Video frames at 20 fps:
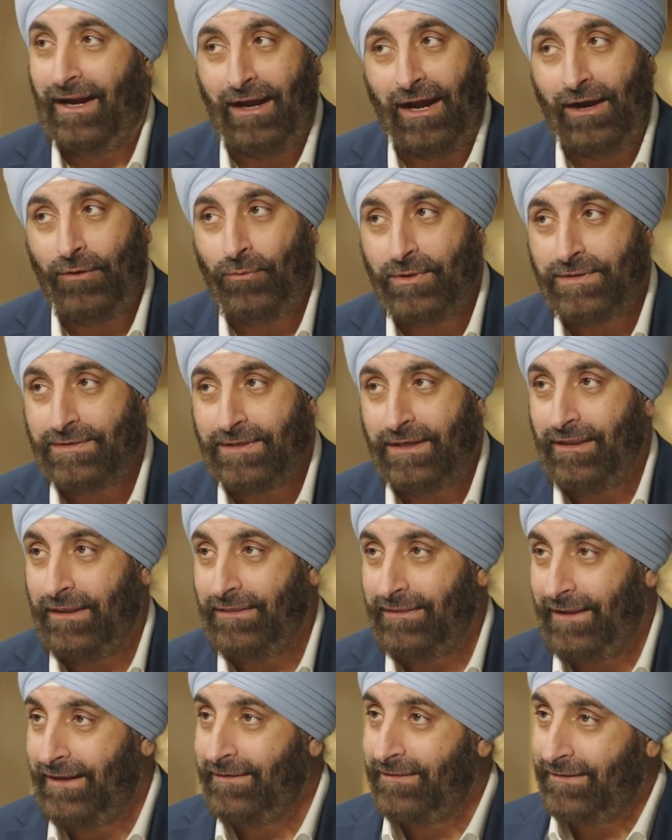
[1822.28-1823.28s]
I would say
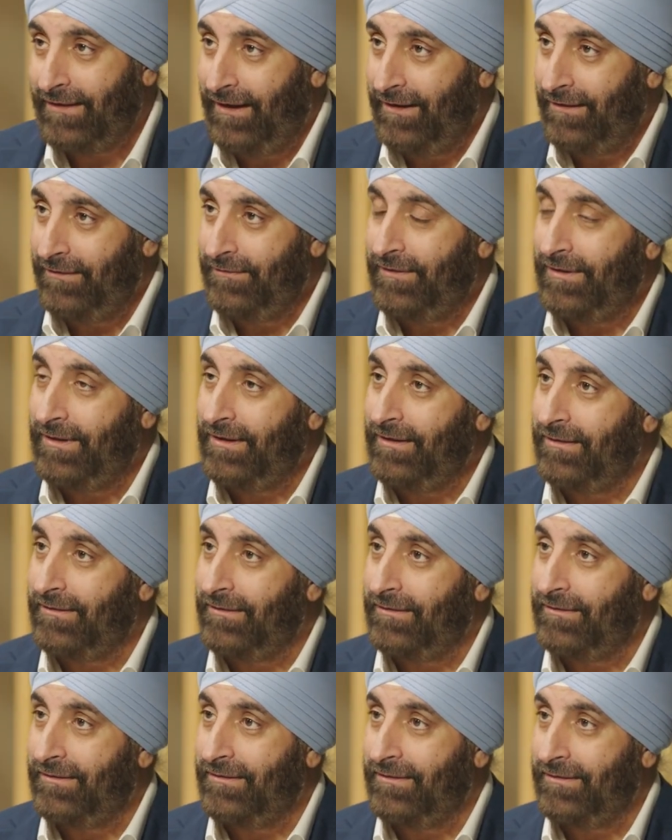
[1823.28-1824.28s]
that that's kind of a
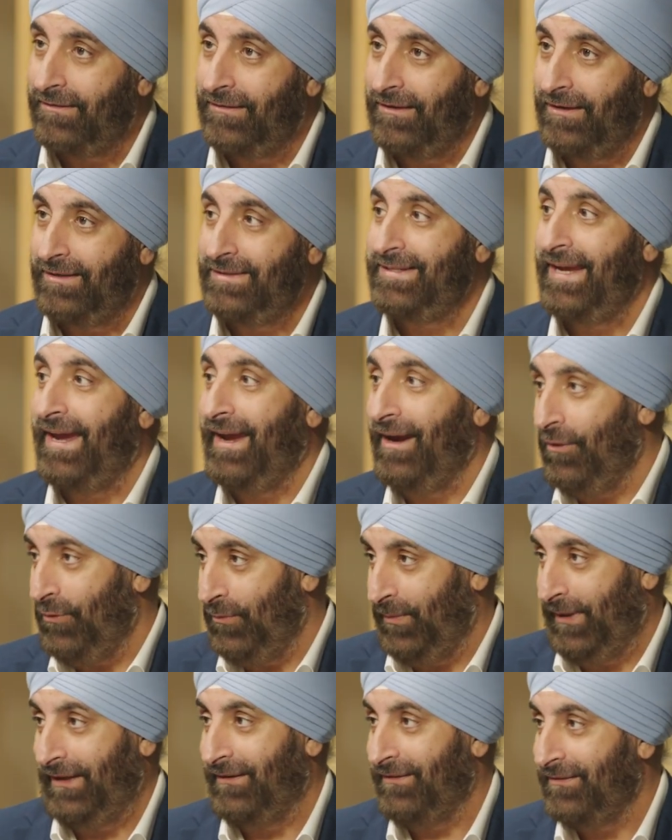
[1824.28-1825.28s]

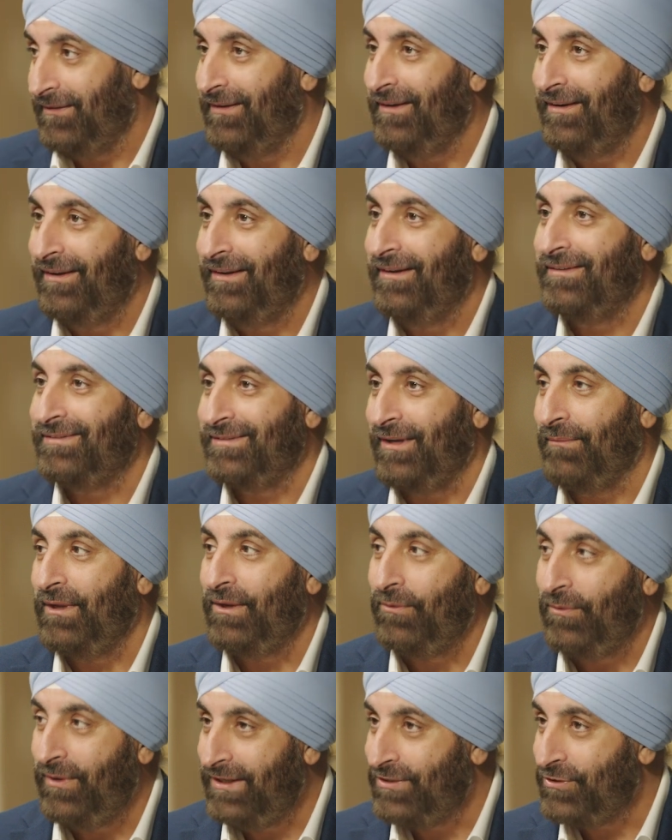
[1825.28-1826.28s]
tailwind,
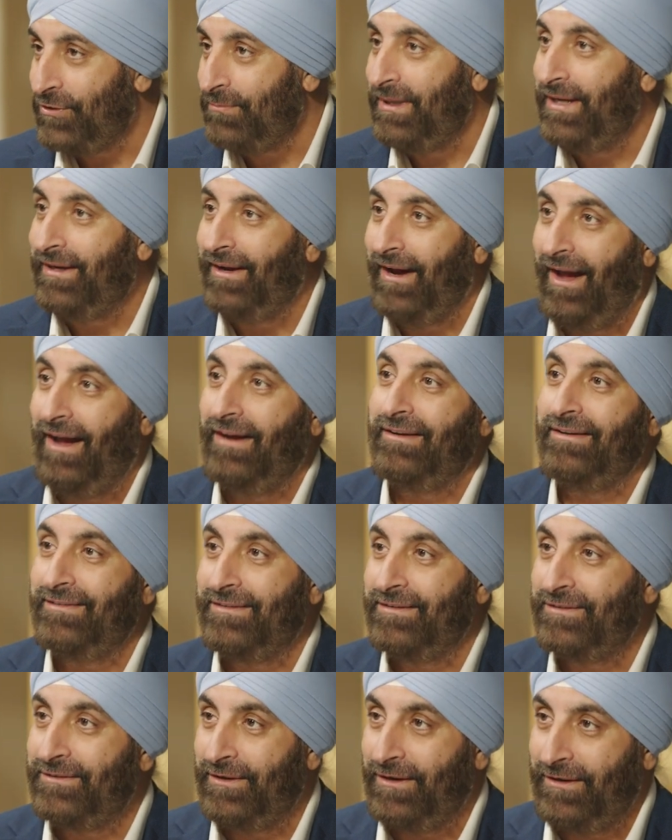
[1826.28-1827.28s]
something we should be
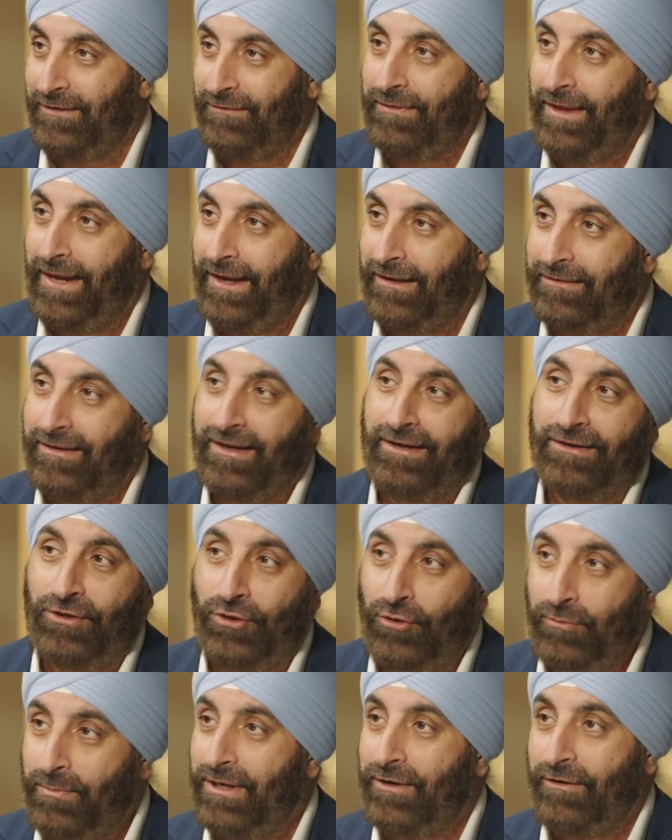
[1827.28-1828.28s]
cognizant of, that
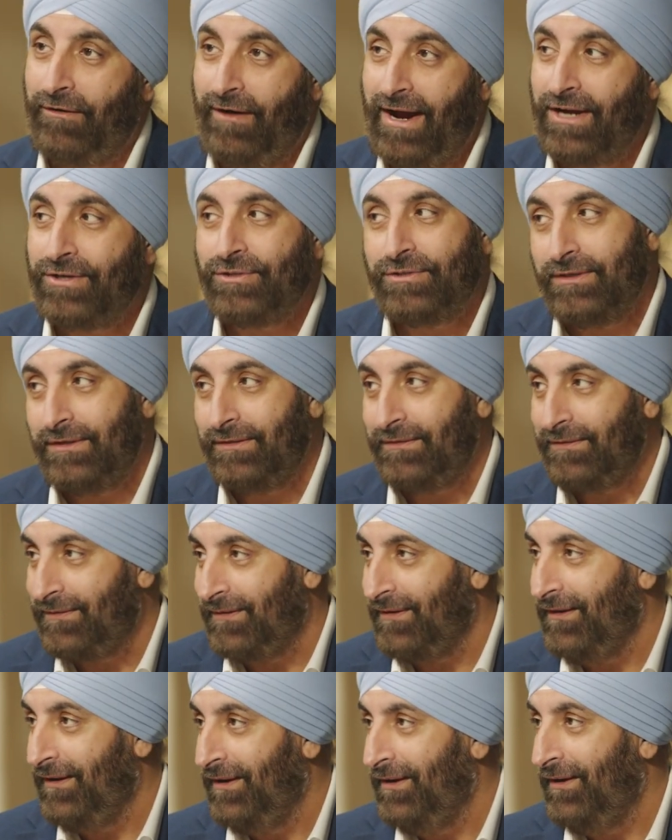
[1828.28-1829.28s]
human
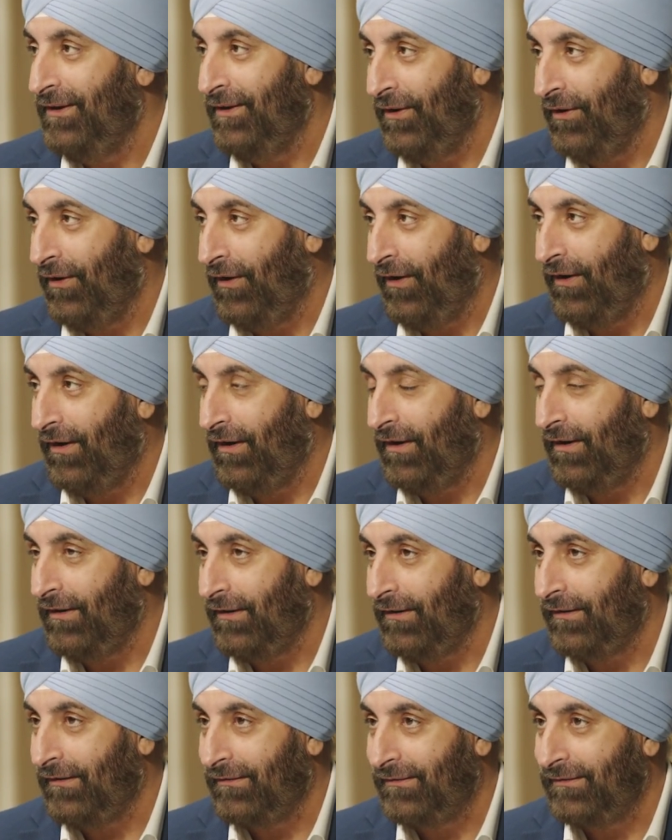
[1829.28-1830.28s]
interactions
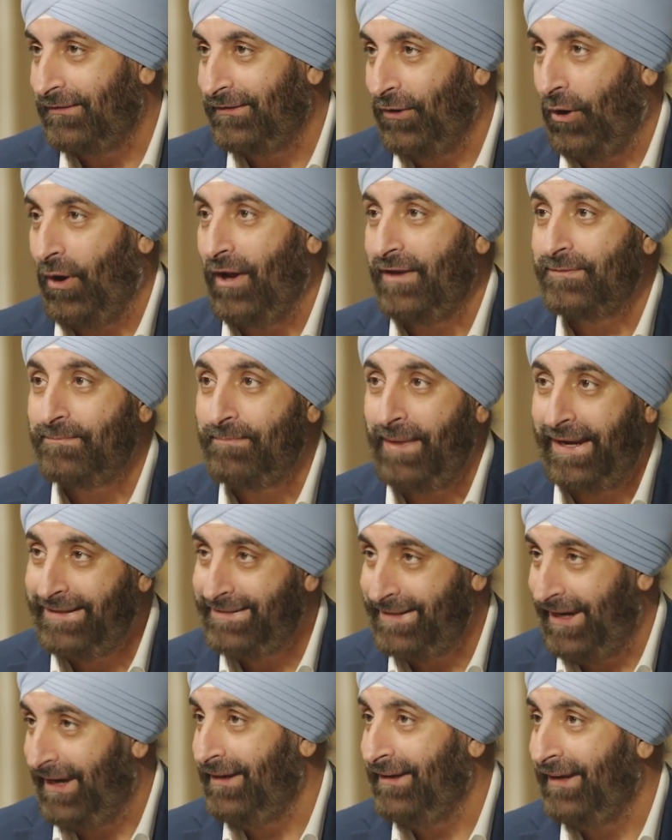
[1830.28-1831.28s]
are, us
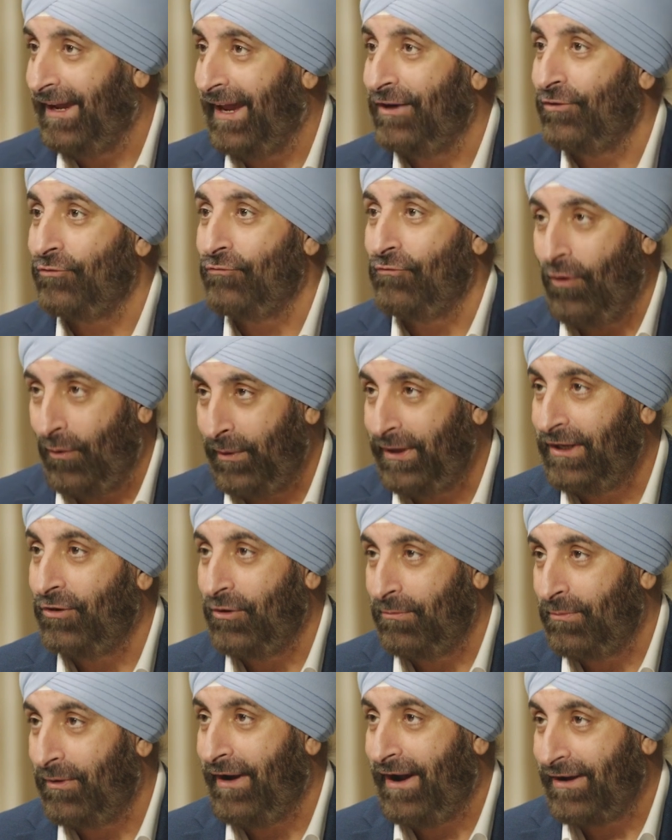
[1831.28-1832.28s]
maintaining and growing
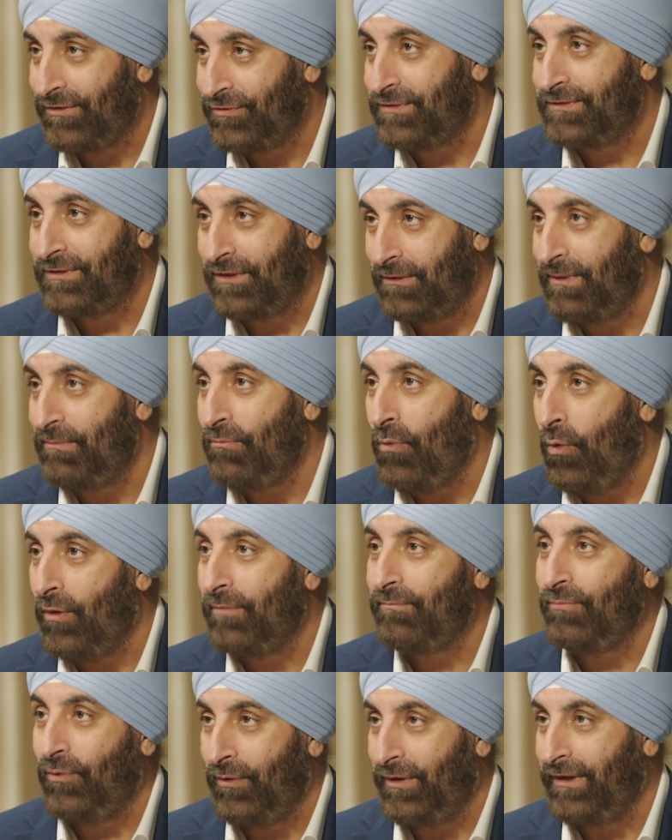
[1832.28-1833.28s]
human interactions are going to be more
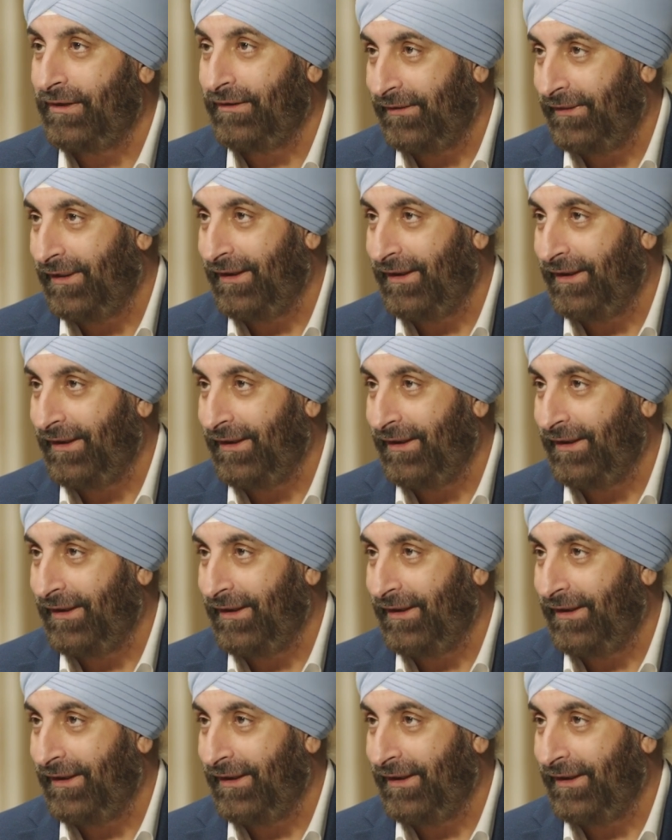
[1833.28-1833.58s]
important